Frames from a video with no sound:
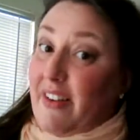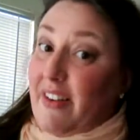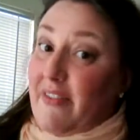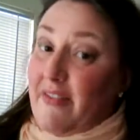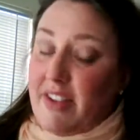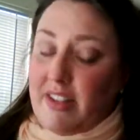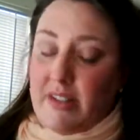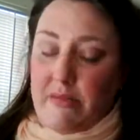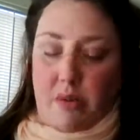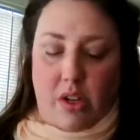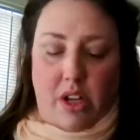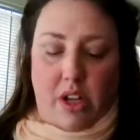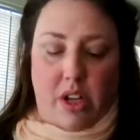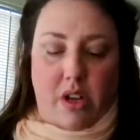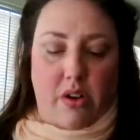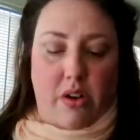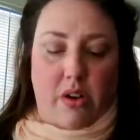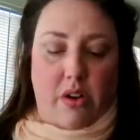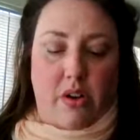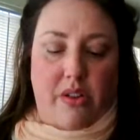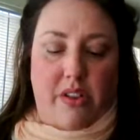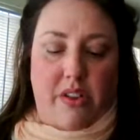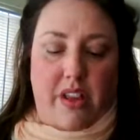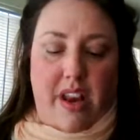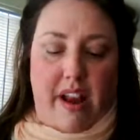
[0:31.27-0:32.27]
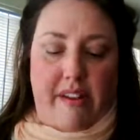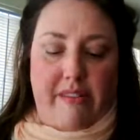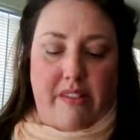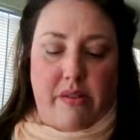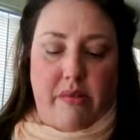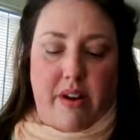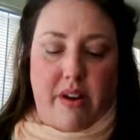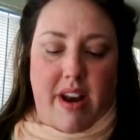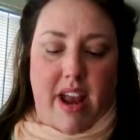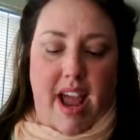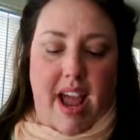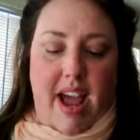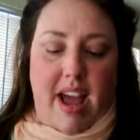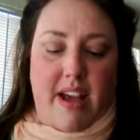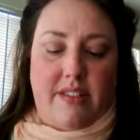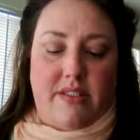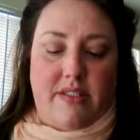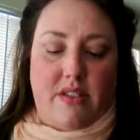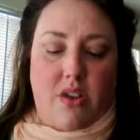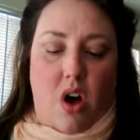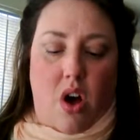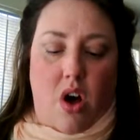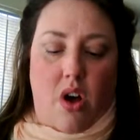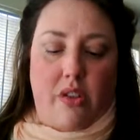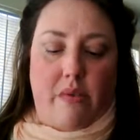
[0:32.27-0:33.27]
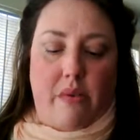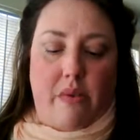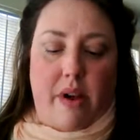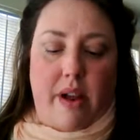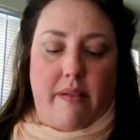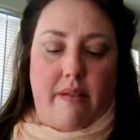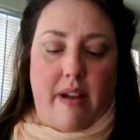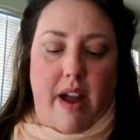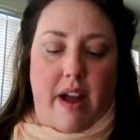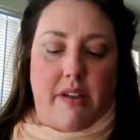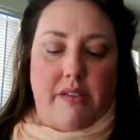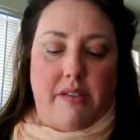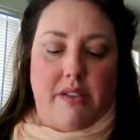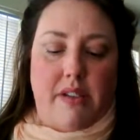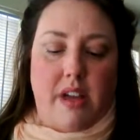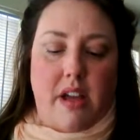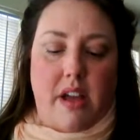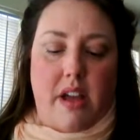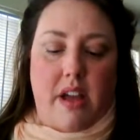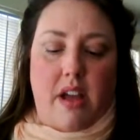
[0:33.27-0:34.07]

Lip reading: invisible cuticle that everyone has all the way around,